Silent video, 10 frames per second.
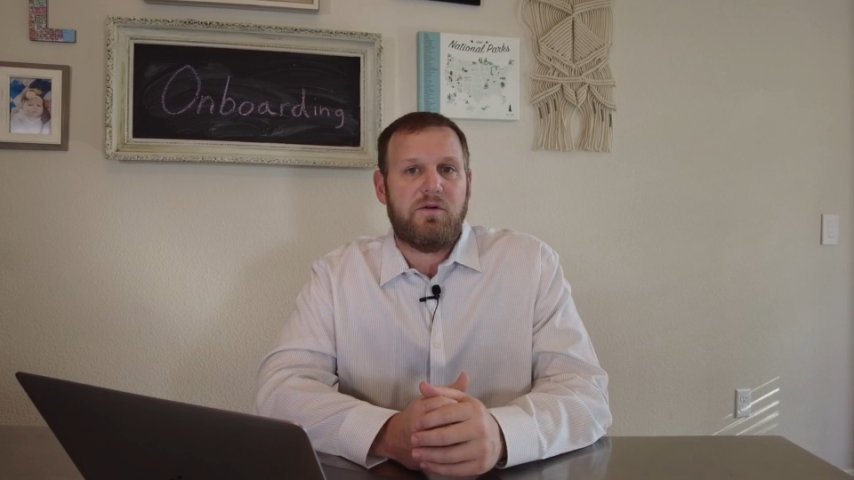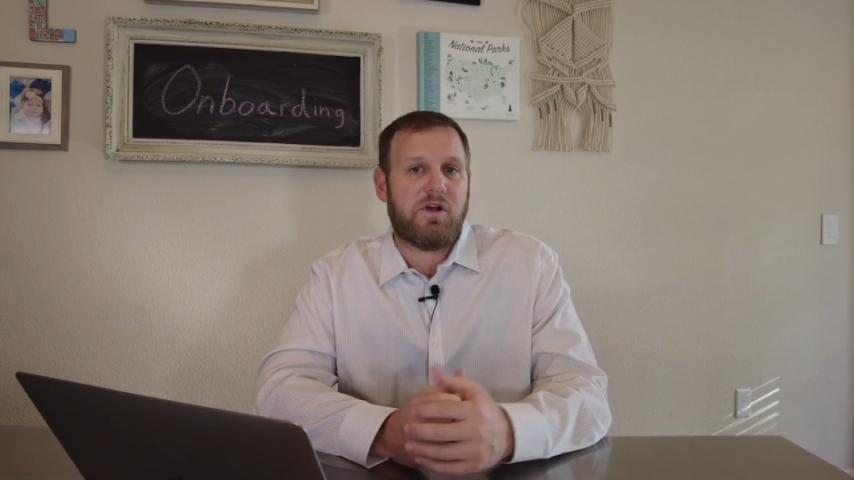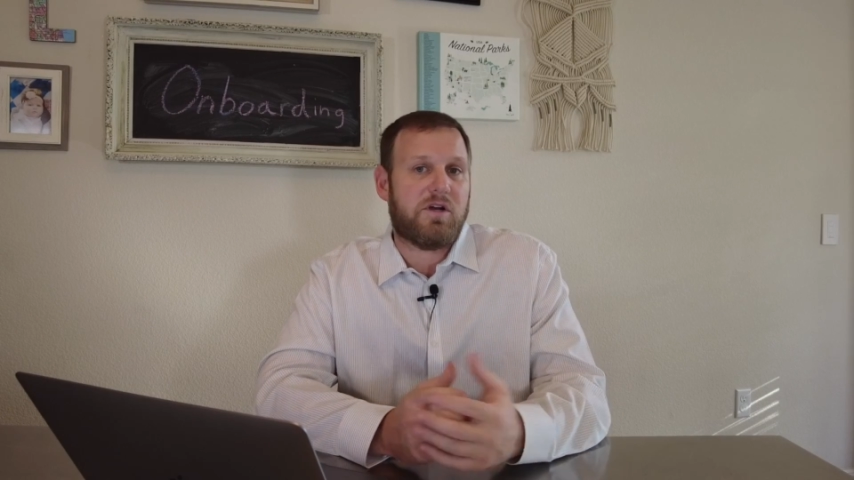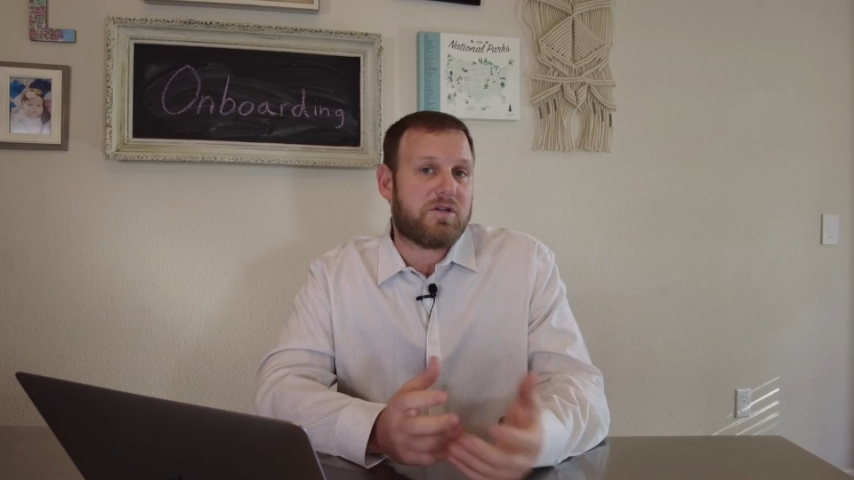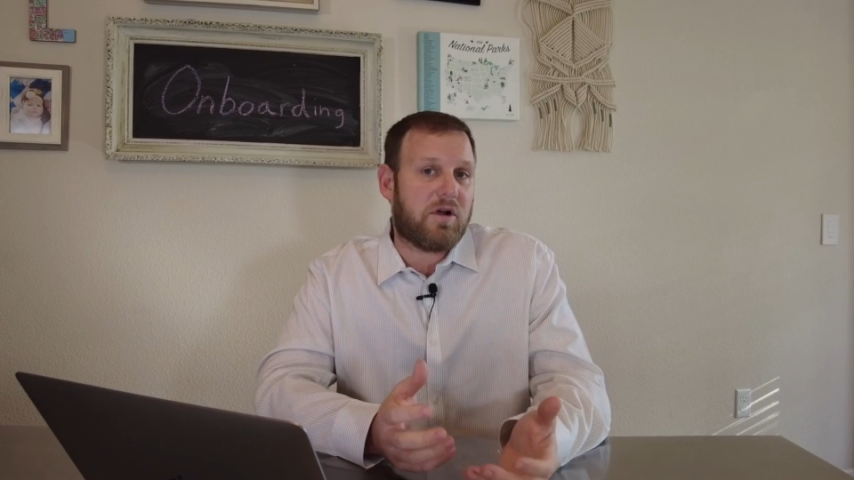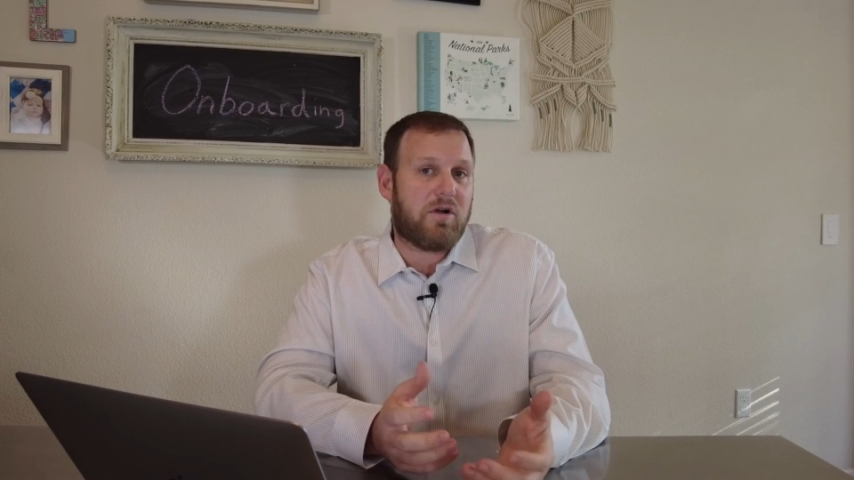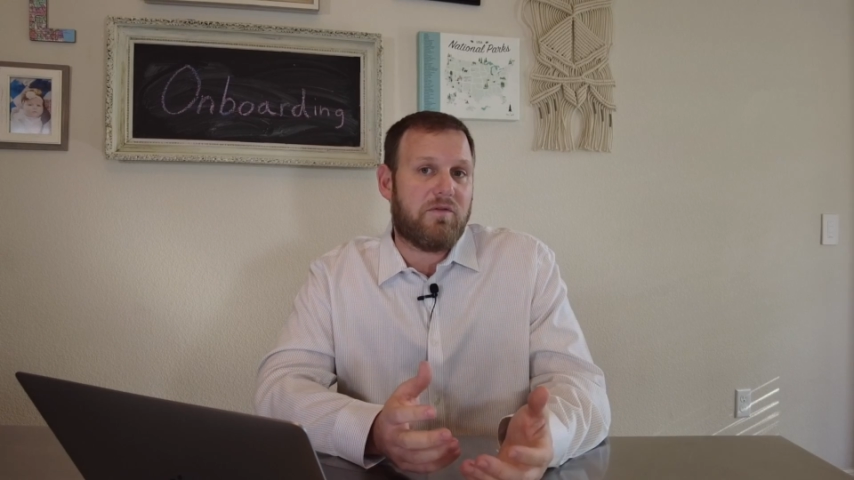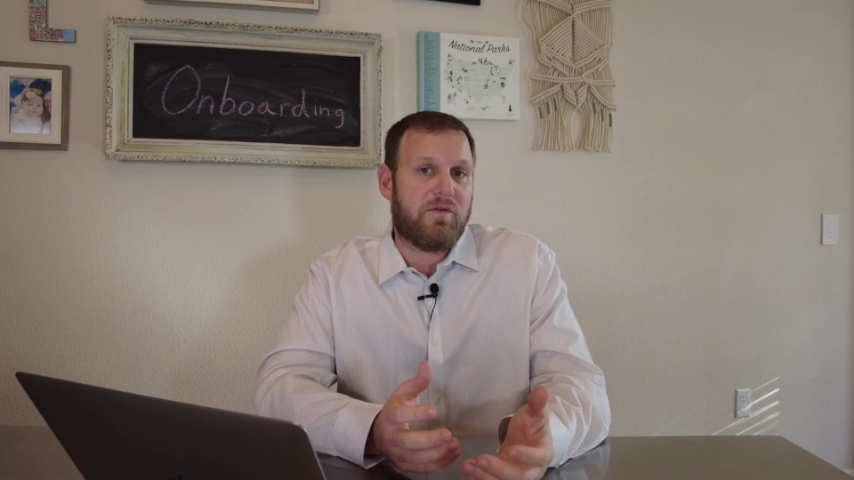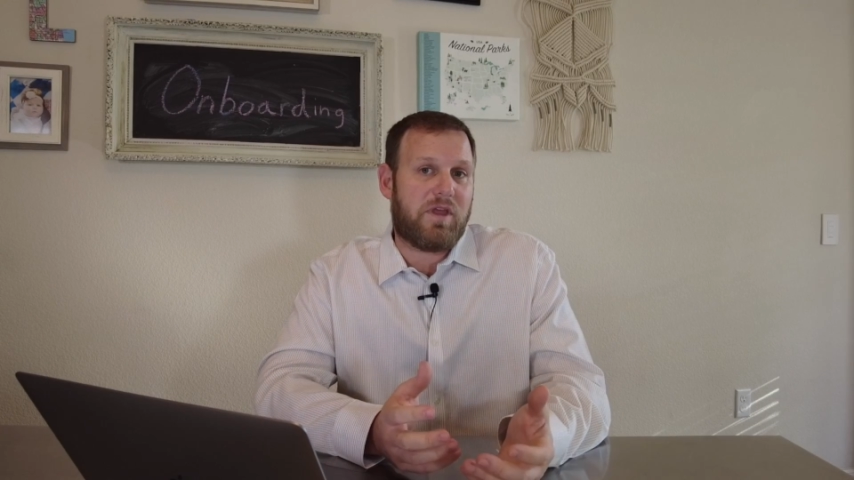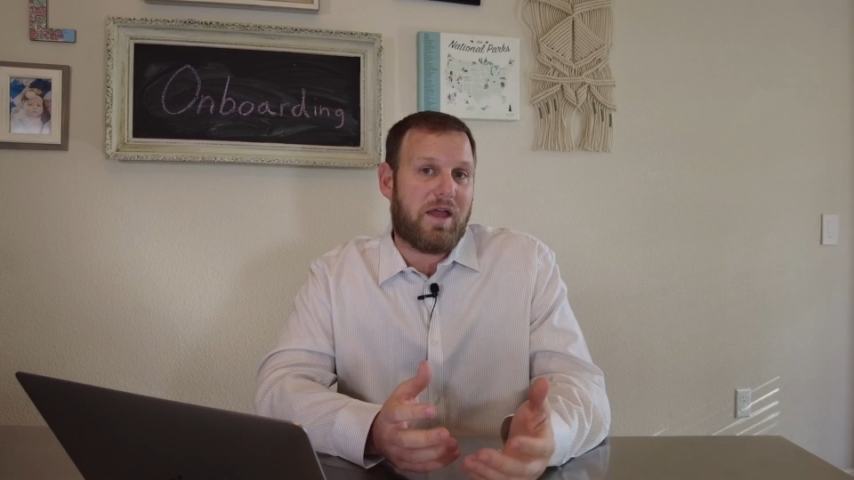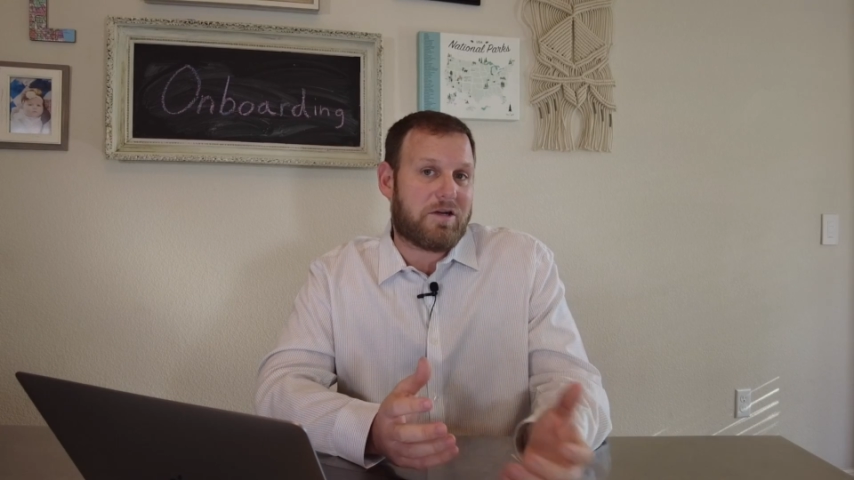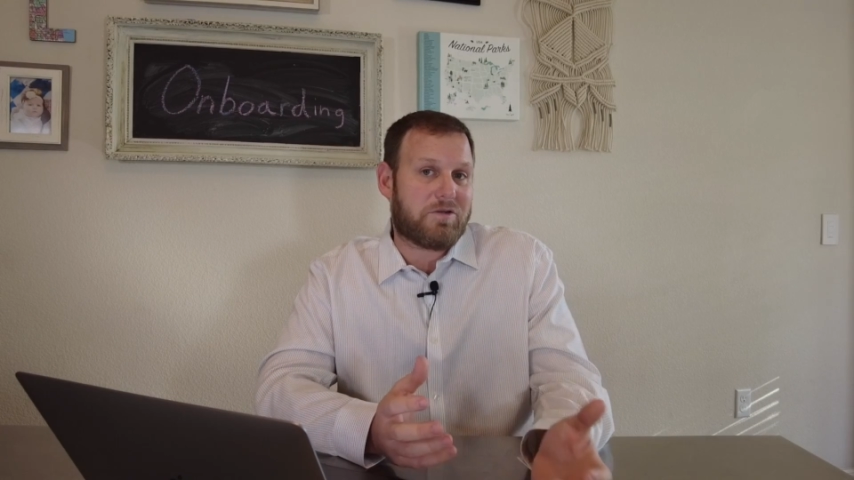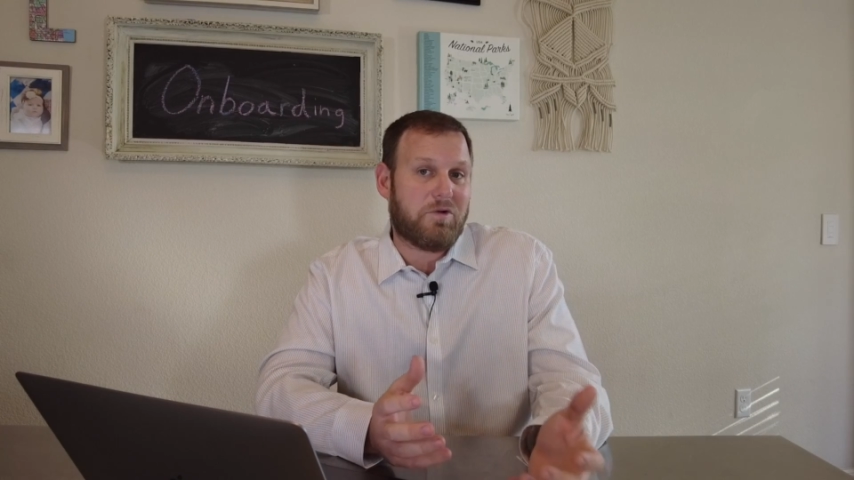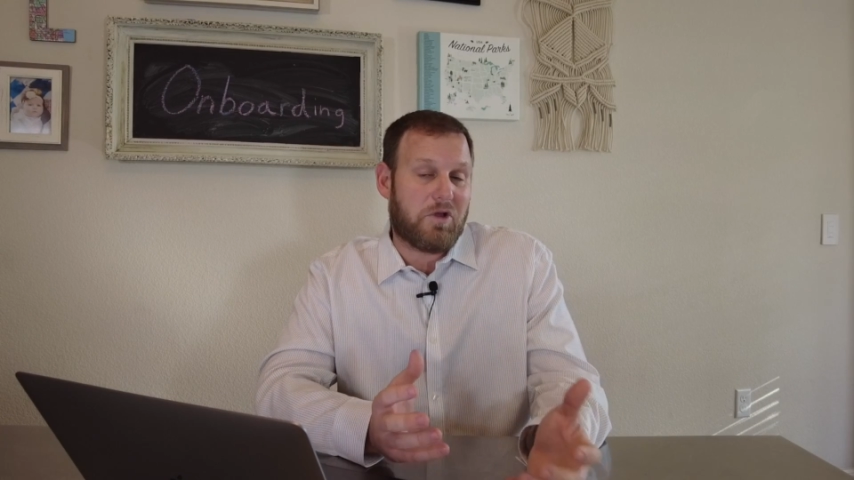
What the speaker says: We're going to talk over the actual